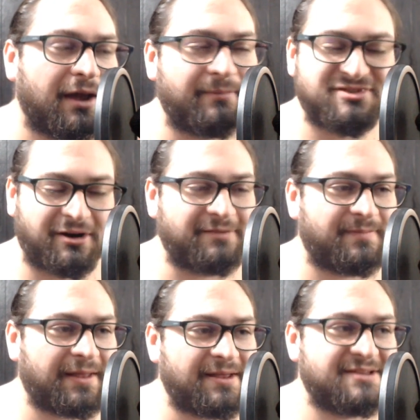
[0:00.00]
Sorry.
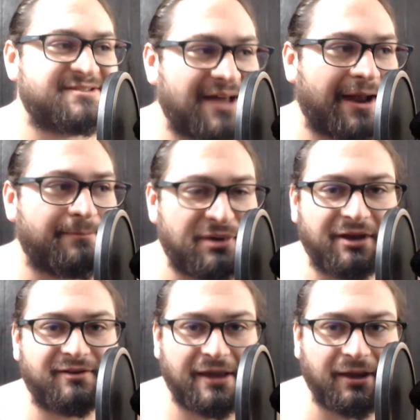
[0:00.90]
It's not a
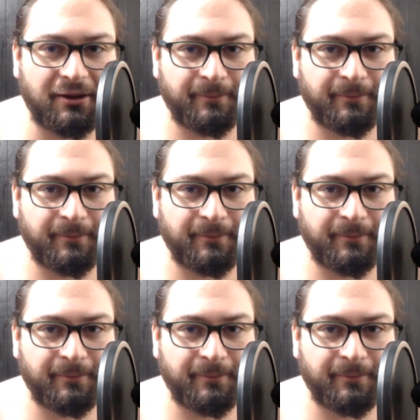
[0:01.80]
big deal.